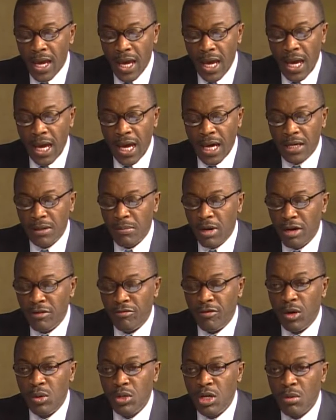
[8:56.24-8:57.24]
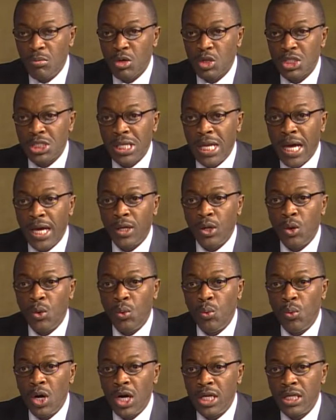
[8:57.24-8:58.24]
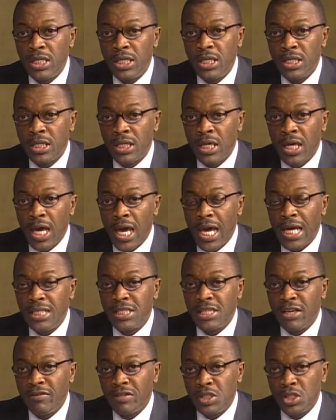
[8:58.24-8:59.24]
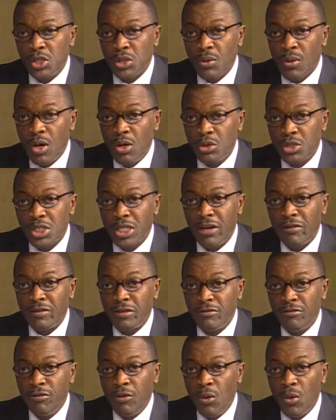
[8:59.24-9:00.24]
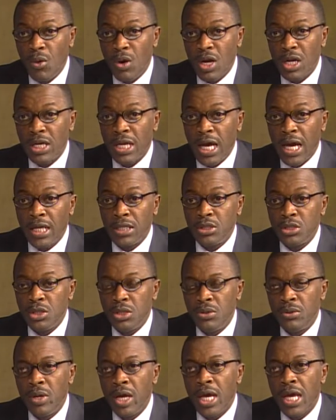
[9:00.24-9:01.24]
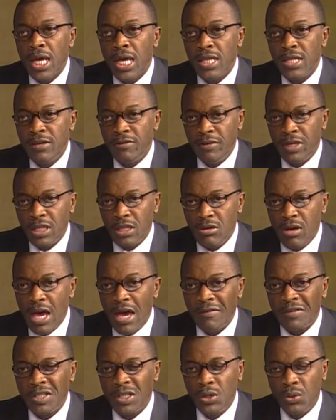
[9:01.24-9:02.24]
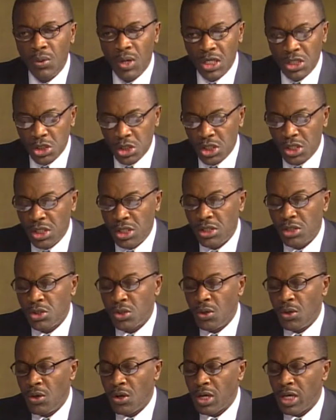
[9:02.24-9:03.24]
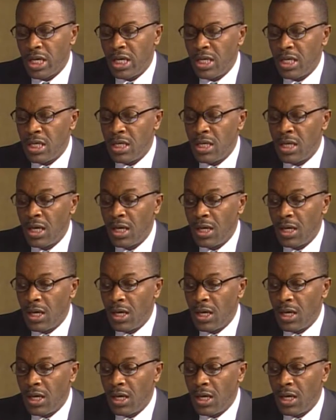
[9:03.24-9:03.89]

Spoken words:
and my phone number is 901-870-7492. In the event that you have any questions or any